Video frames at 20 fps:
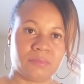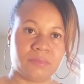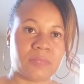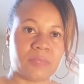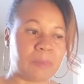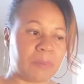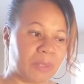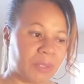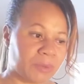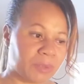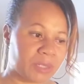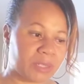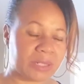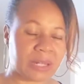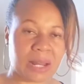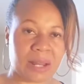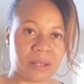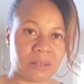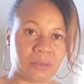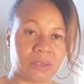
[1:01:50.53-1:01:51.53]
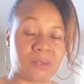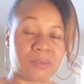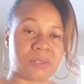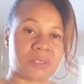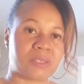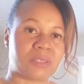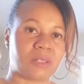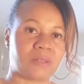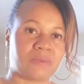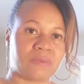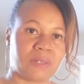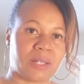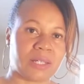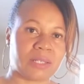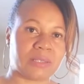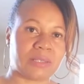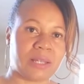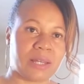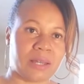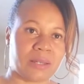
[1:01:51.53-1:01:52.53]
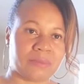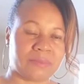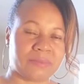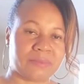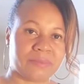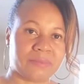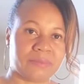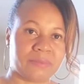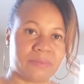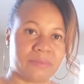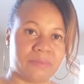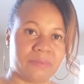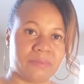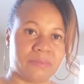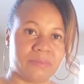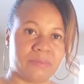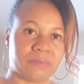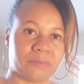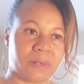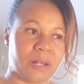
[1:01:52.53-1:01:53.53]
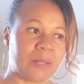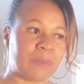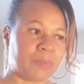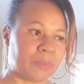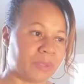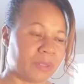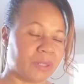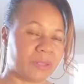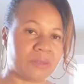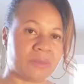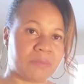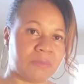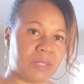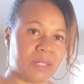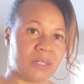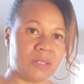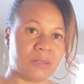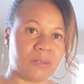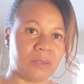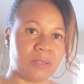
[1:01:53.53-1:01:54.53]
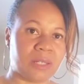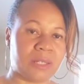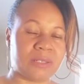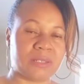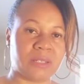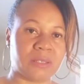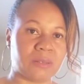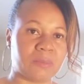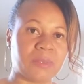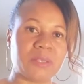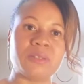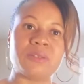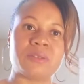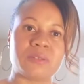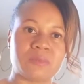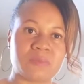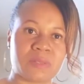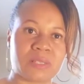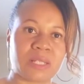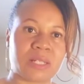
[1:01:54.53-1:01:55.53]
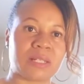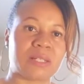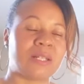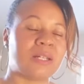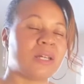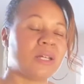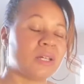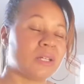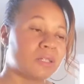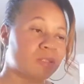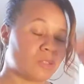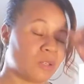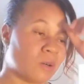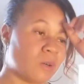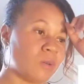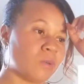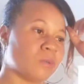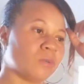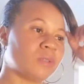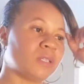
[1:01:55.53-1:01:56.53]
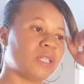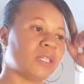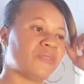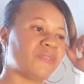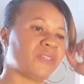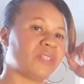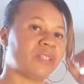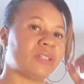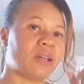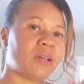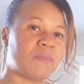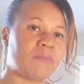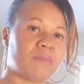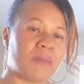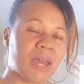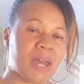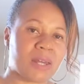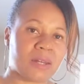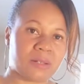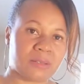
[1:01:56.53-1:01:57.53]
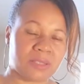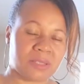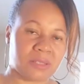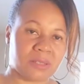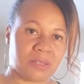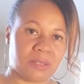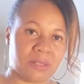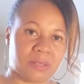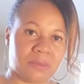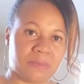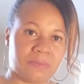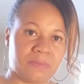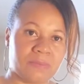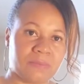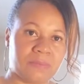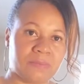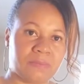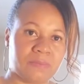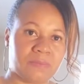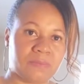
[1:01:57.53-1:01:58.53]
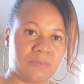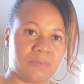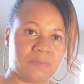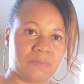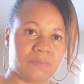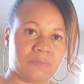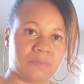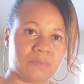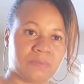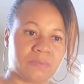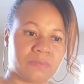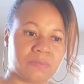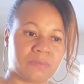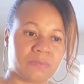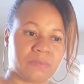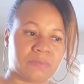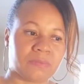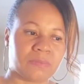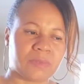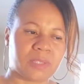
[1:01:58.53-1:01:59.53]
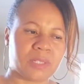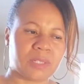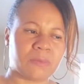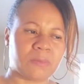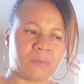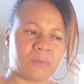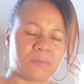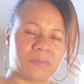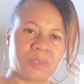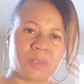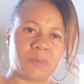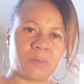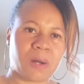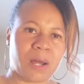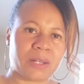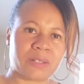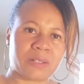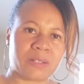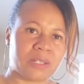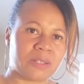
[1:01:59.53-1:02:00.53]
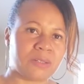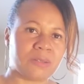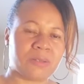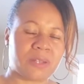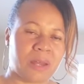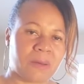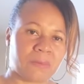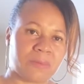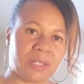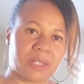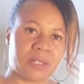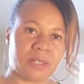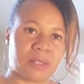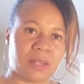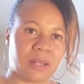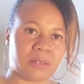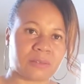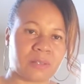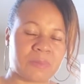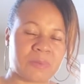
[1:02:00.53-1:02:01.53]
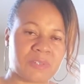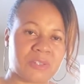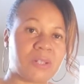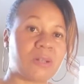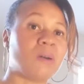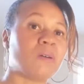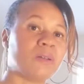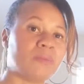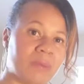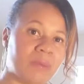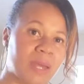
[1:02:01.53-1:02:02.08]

they be on the down low and stuff like that. Raping other men or letting other men, you know what I'm saying? So if it doesn't matter to them, then then why do they do that when they get locked up in jail? Oh, it